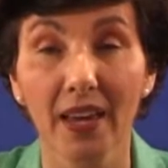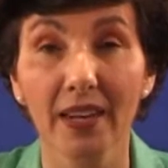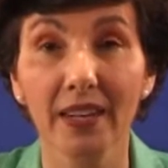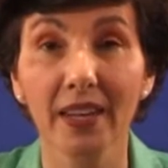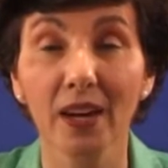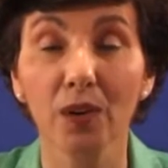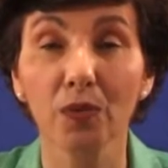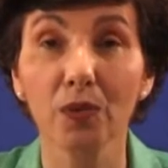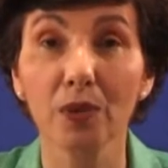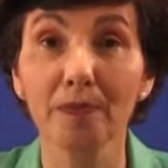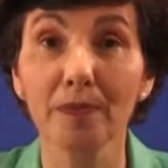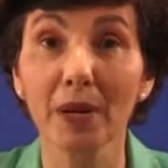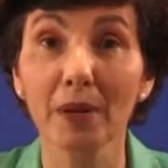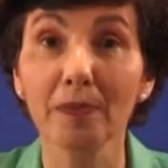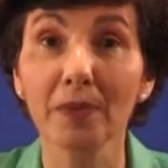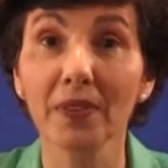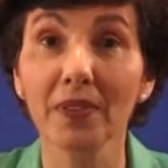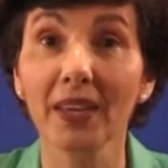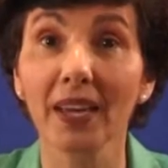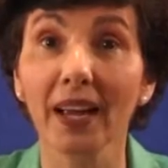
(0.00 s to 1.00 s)
Now
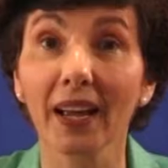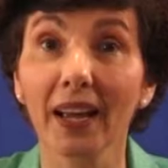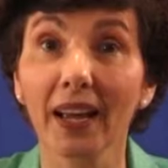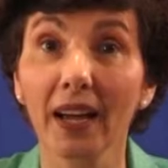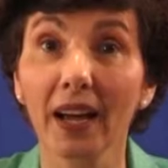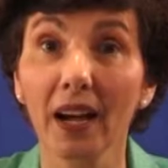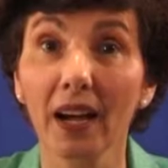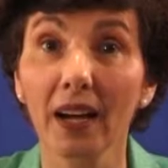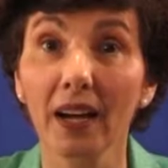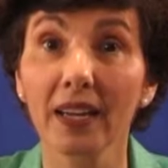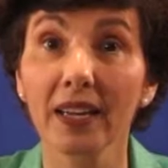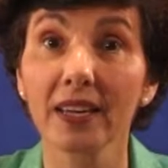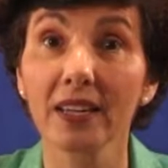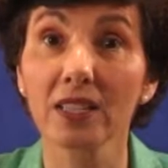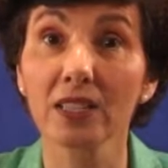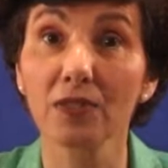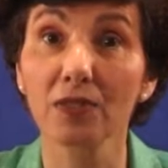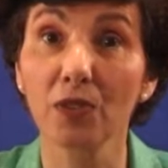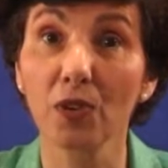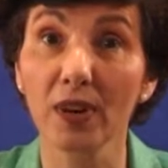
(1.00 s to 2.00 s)
remember that k
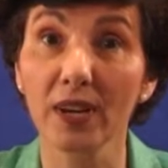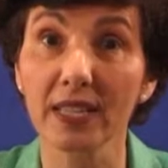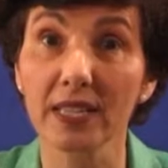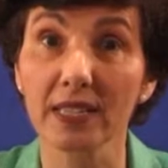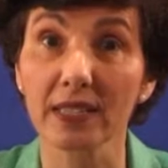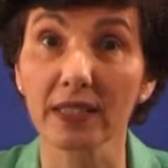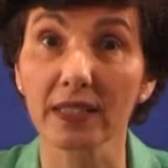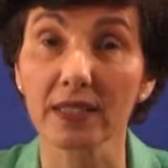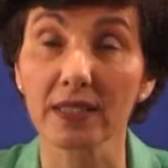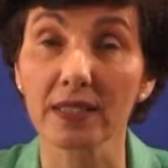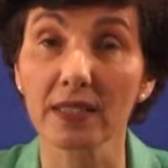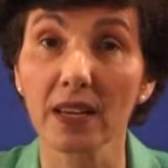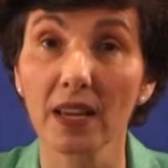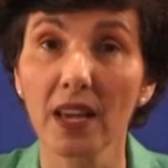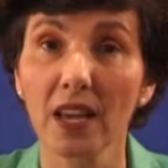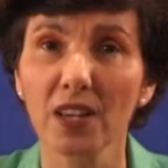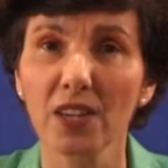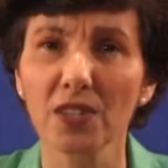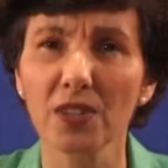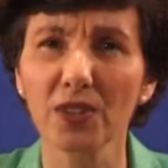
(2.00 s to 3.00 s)
is voiceless,
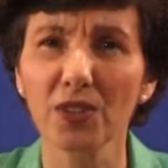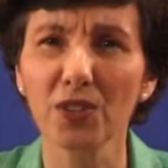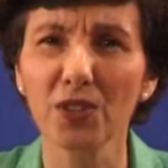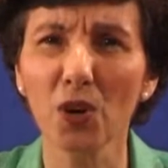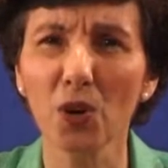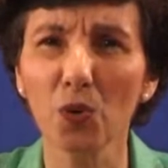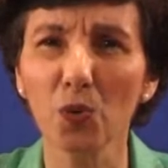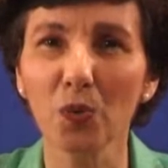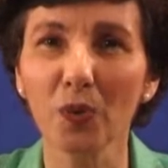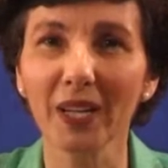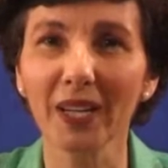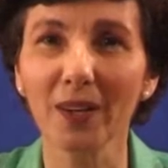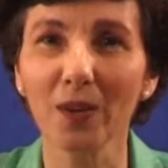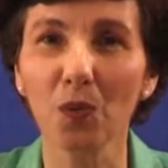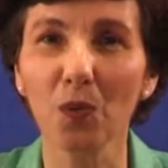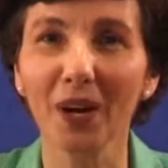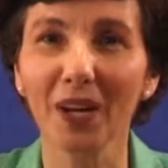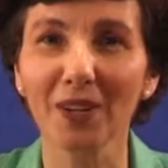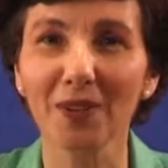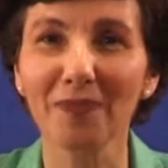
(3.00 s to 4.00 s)
so you don't really
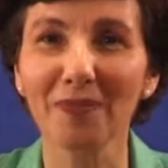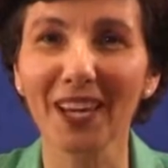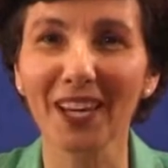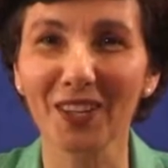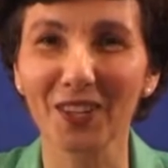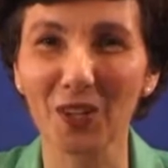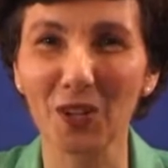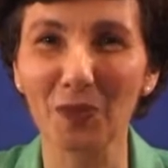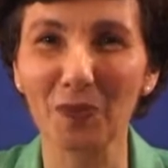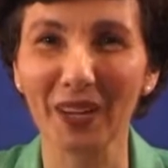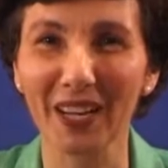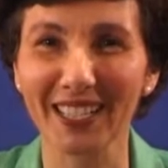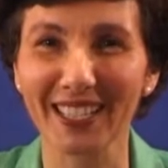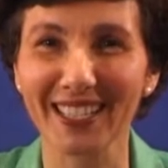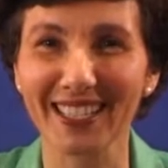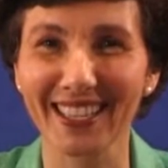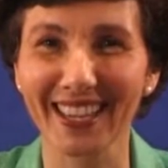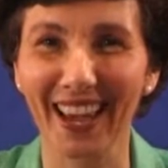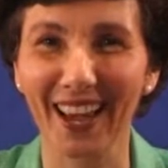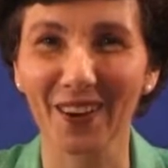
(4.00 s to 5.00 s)
want to make too
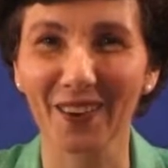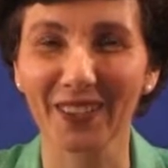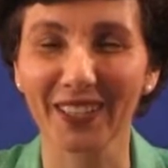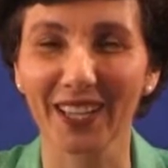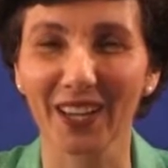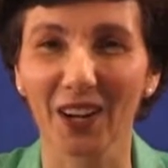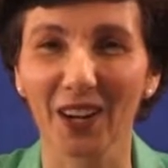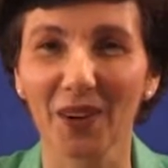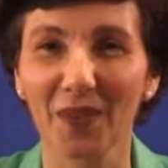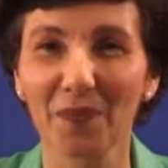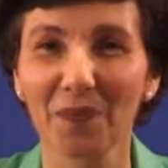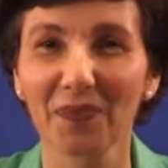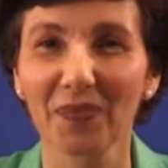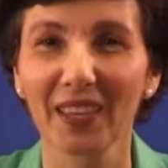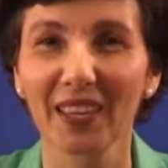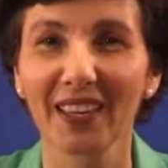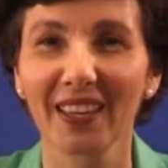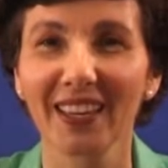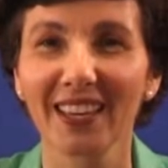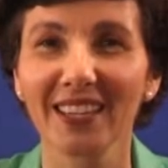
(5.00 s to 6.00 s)
much sound here.
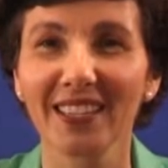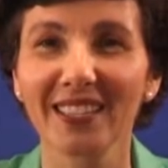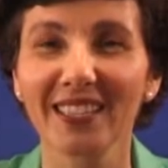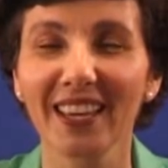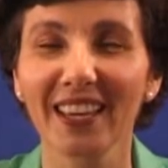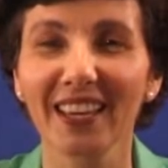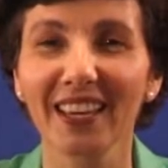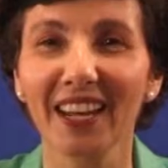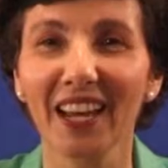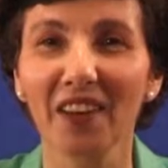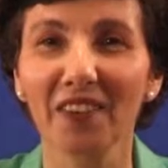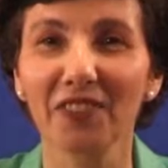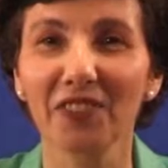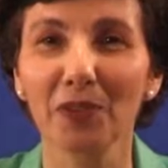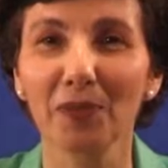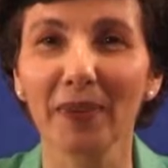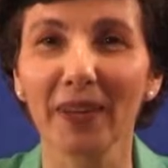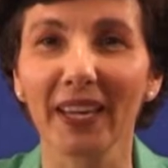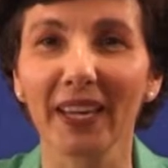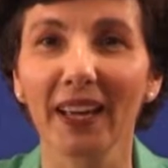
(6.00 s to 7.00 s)
Say it
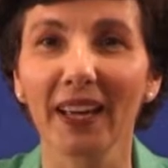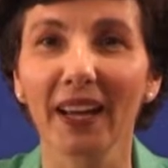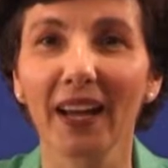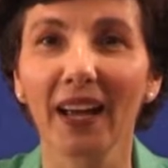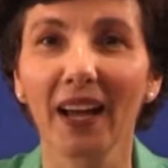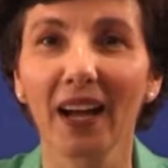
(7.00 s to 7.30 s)
after me.